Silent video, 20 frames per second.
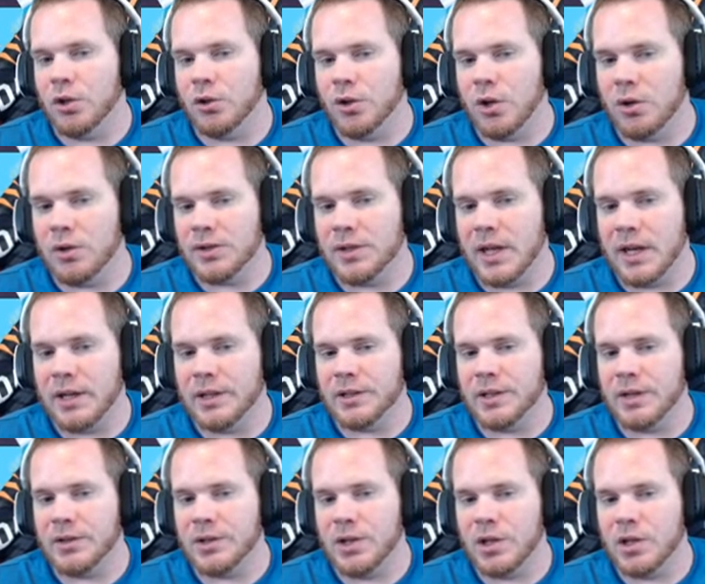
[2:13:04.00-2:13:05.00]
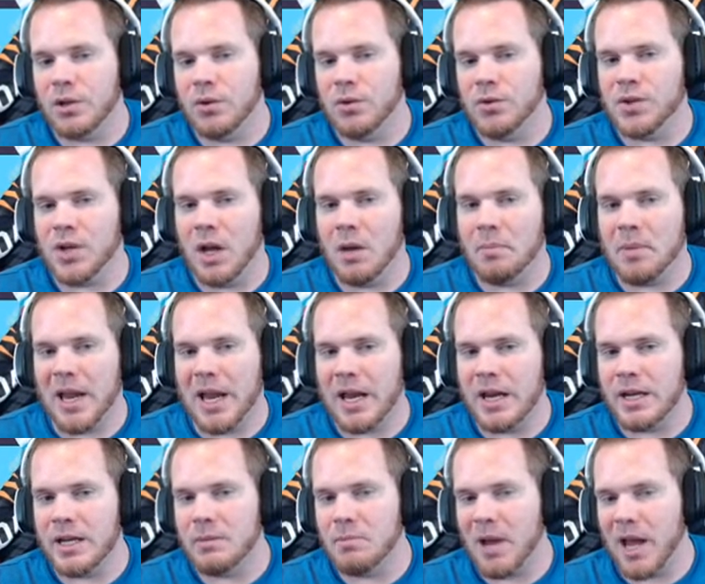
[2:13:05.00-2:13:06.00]
notice that it doesn't use up
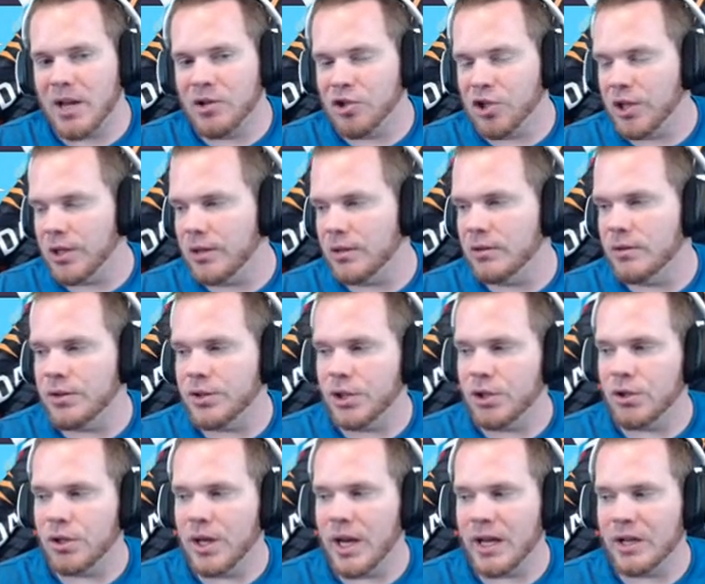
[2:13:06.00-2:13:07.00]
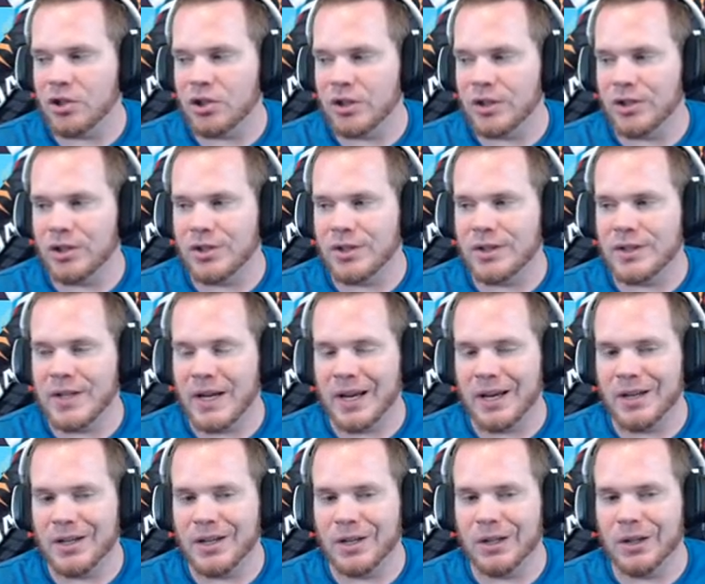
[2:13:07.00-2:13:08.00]
any magic. So you can actually just
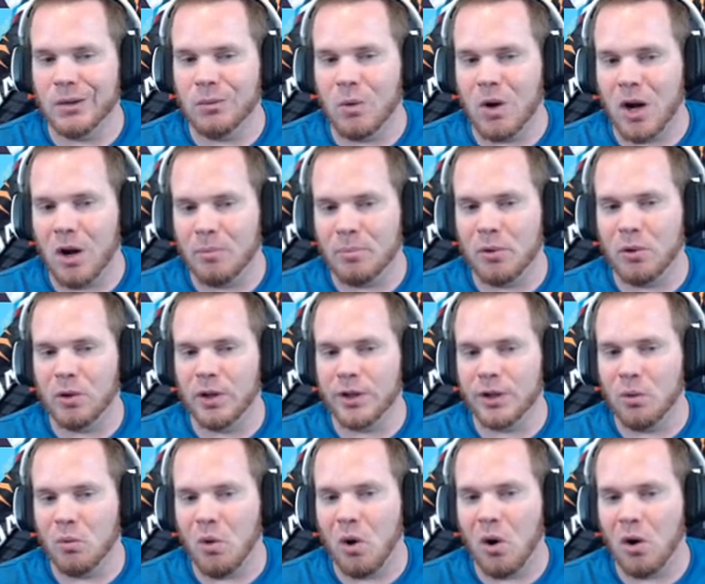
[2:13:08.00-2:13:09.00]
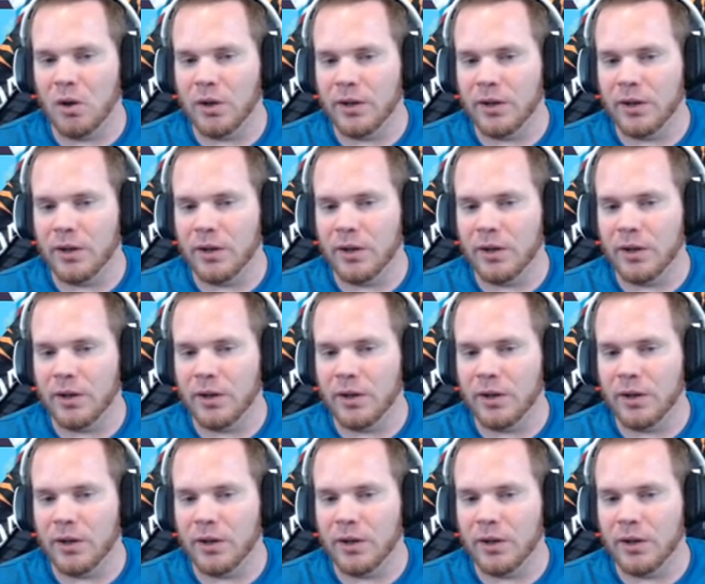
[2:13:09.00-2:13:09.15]
stand here while pulling the wall